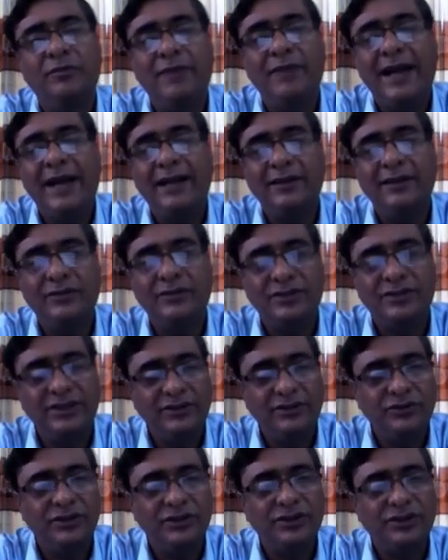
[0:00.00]
barren
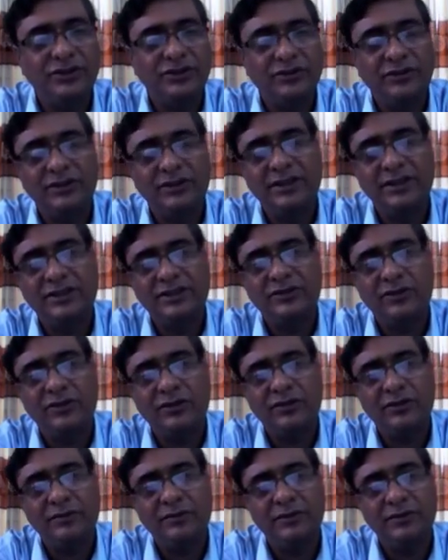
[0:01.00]
situation or this
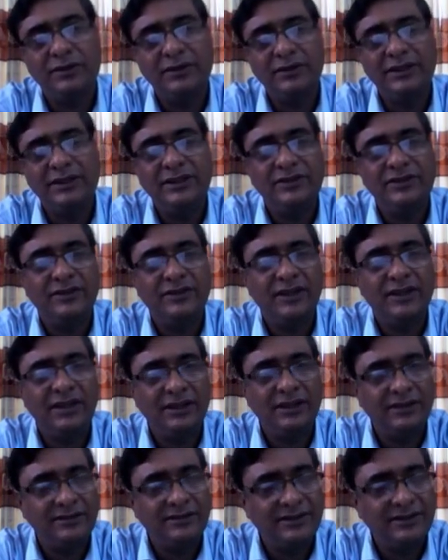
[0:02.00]
sort of
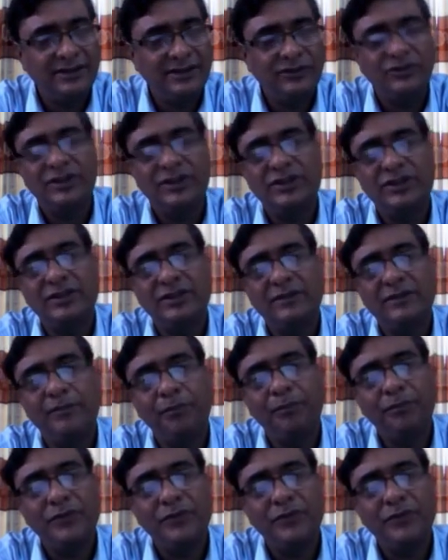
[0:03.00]
degenerated situation.